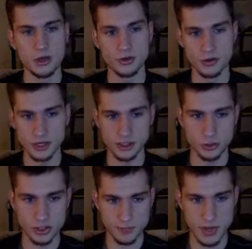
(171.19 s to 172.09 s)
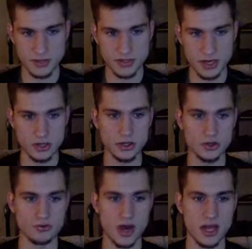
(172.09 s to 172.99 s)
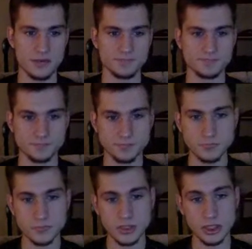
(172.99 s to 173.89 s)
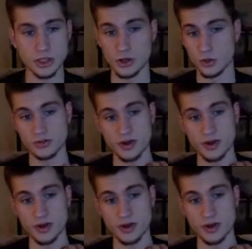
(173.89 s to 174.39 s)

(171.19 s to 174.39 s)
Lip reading: You can run a Choice Band set. You can always